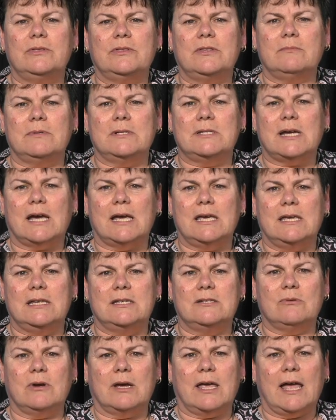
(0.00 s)
that we take
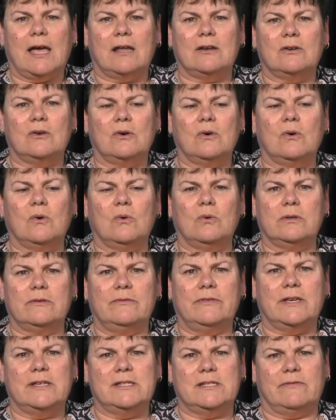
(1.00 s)
into account all
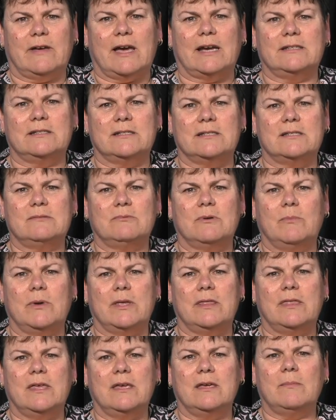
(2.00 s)
of these factors when
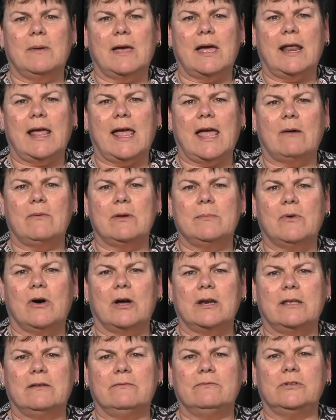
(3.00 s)
we think about how we
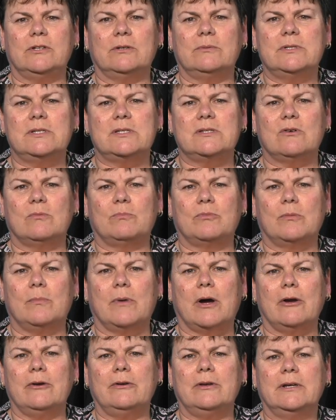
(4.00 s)
might influence or
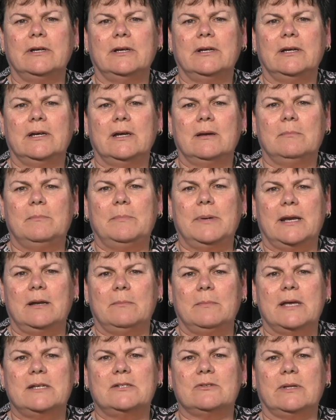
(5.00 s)
promote better
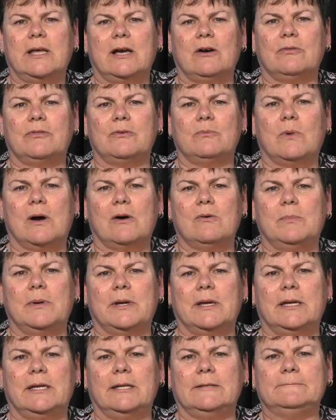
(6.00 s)
mental health and
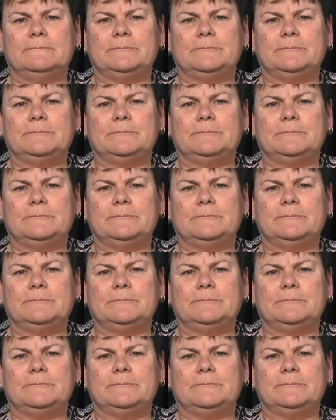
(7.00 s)
wellbeing.